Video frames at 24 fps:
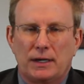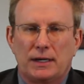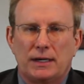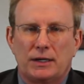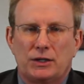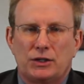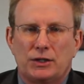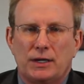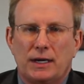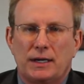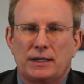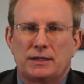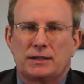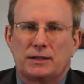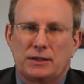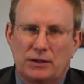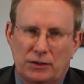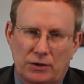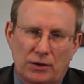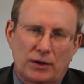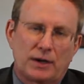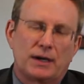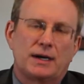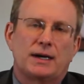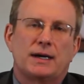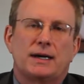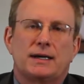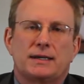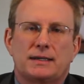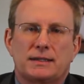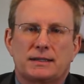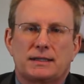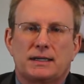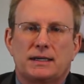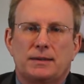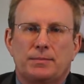get a chance, you're going to get
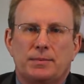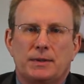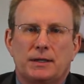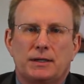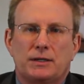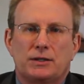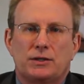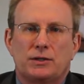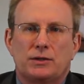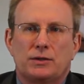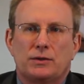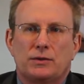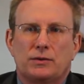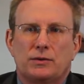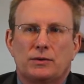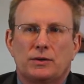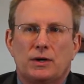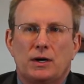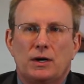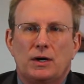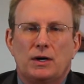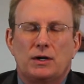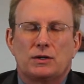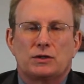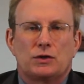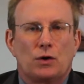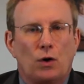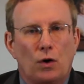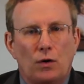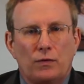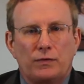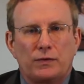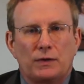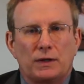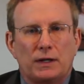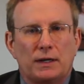to sleep in too. So
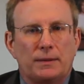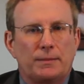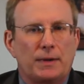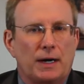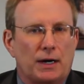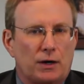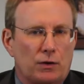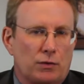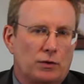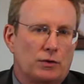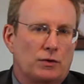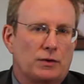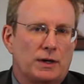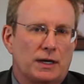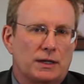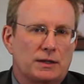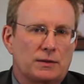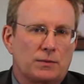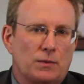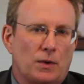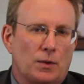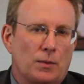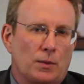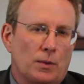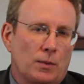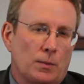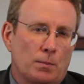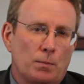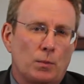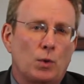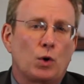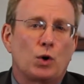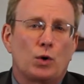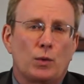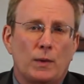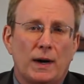hopefully my crew gets
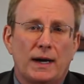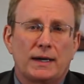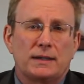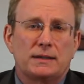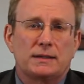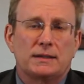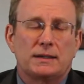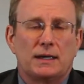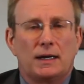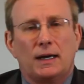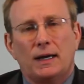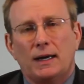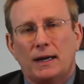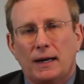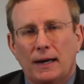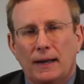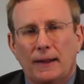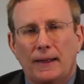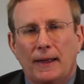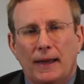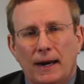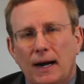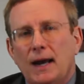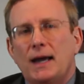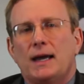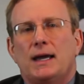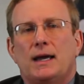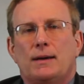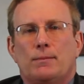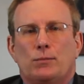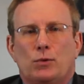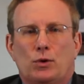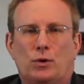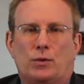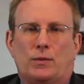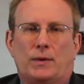more rest and I
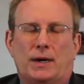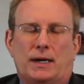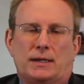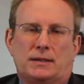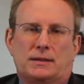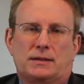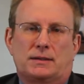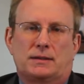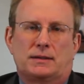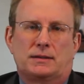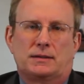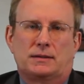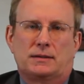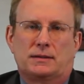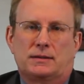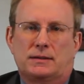get more rest.